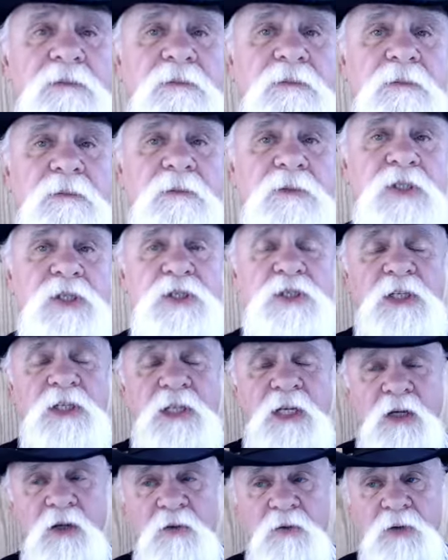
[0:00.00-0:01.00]
she's seen
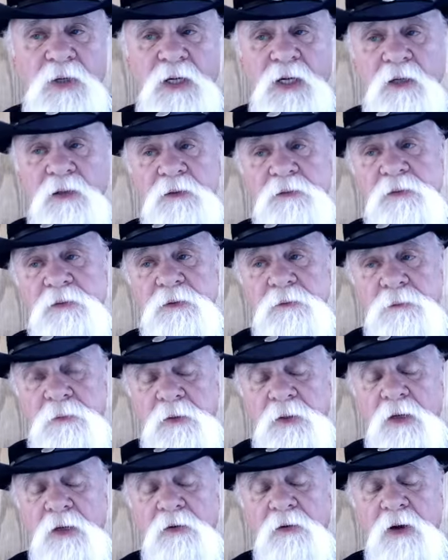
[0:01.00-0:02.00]
that going down
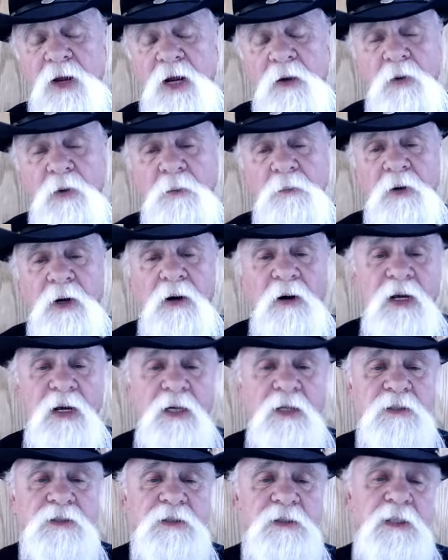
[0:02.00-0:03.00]
down our highway by our
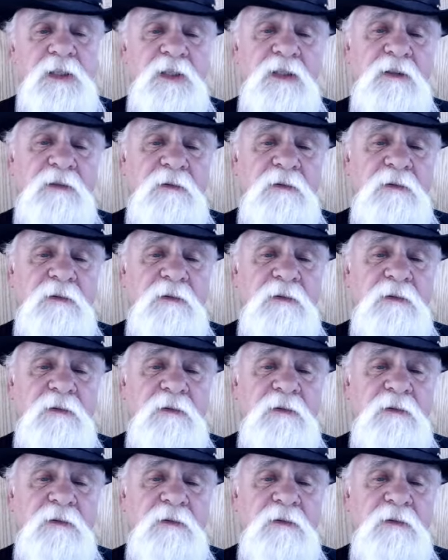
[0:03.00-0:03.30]
house, and then